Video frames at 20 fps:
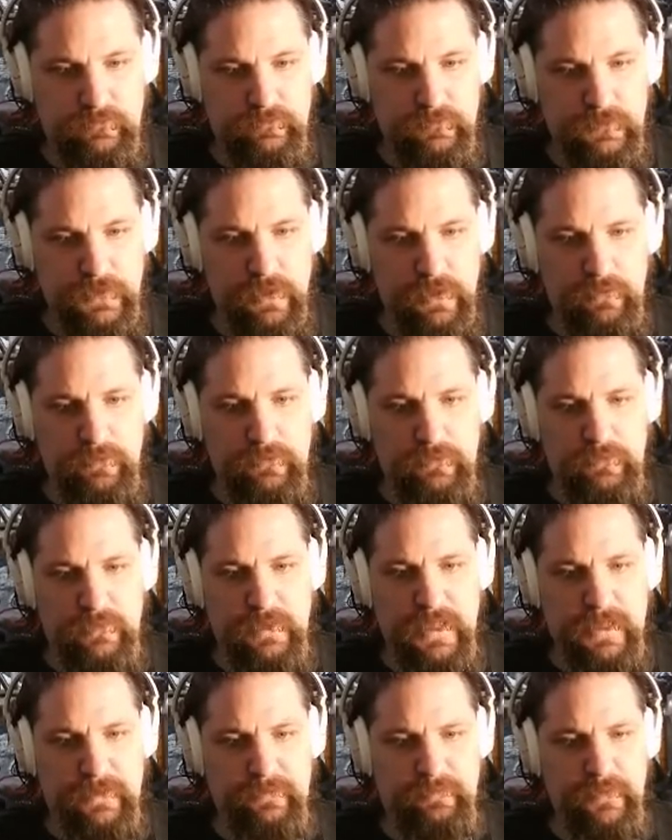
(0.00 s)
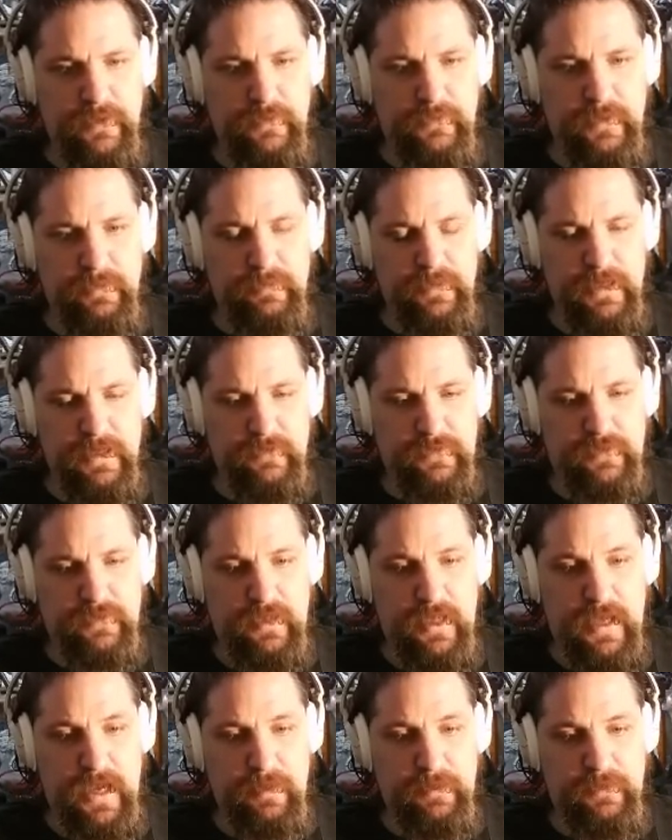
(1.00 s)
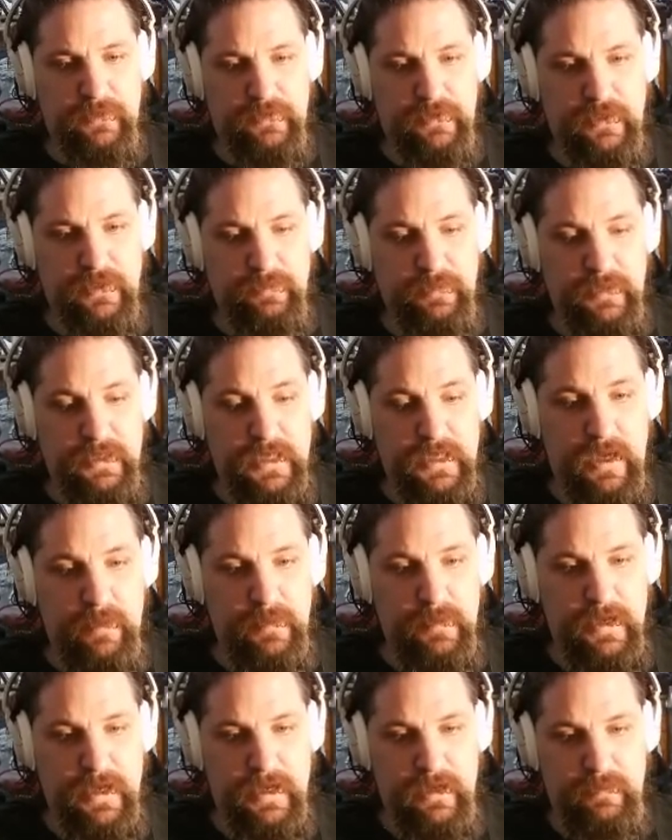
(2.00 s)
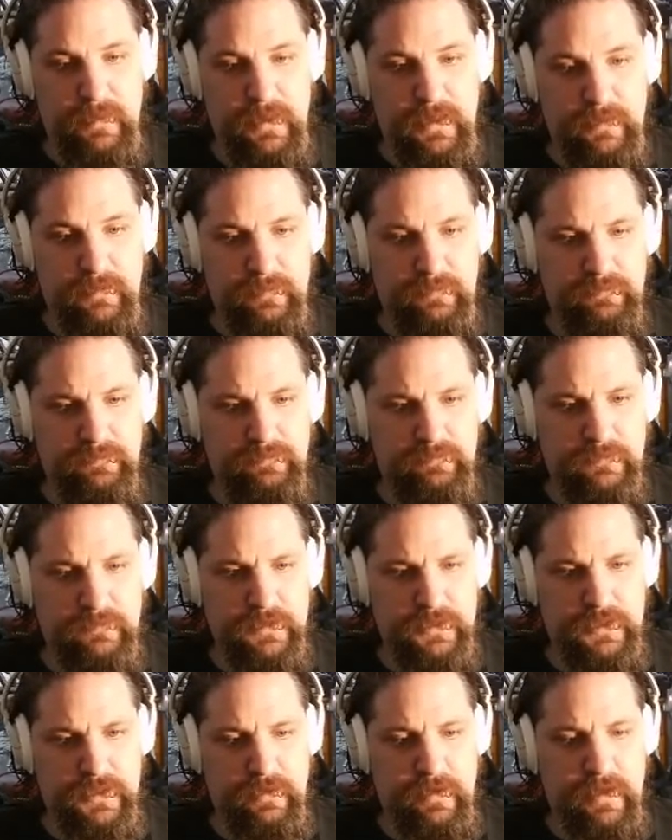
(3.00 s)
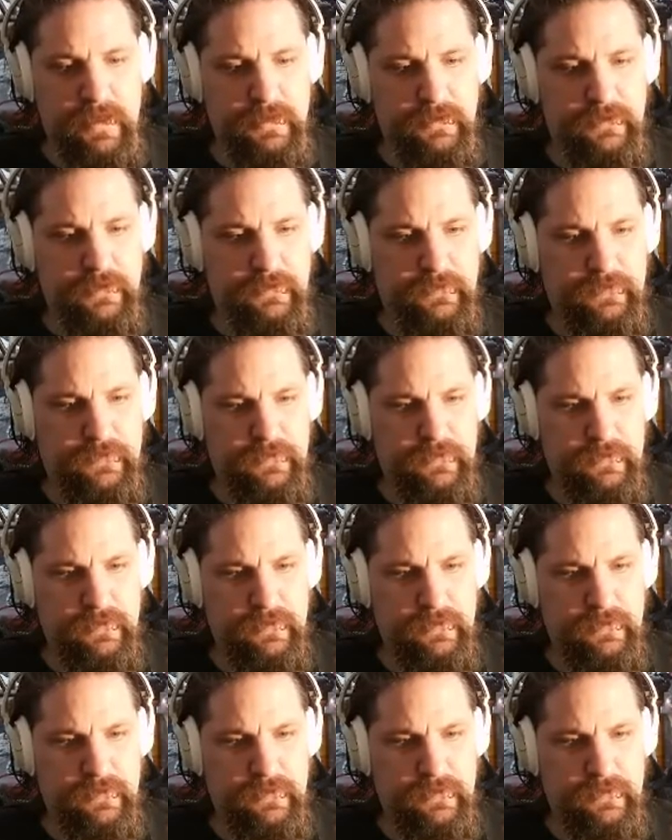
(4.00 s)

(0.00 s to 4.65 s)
Oh, that moving bit of slime is going to become an enemy. I'm going to go ahead and just...